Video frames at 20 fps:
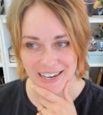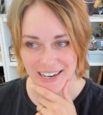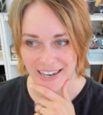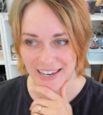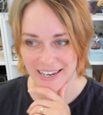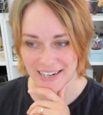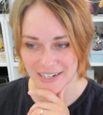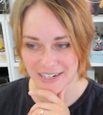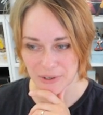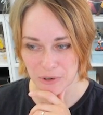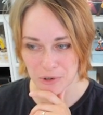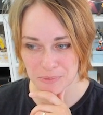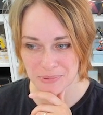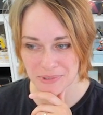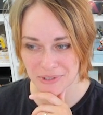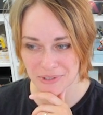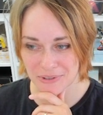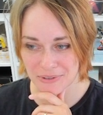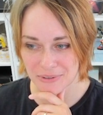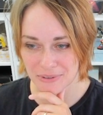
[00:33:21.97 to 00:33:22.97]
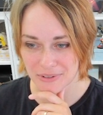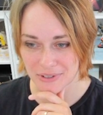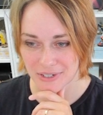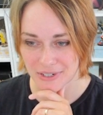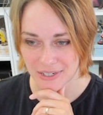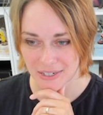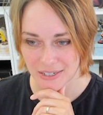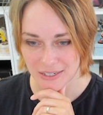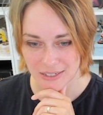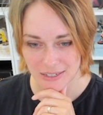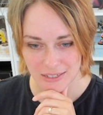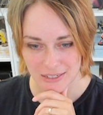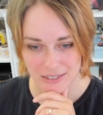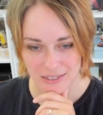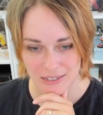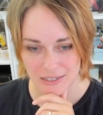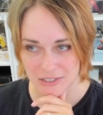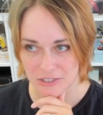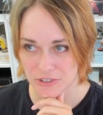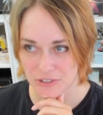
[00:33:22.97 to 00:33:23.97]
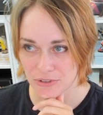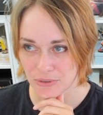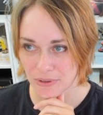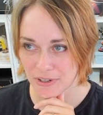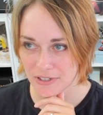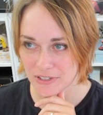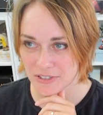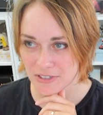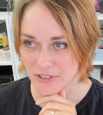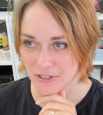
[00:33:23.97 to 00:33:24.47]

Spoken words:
I hope you enjoyed the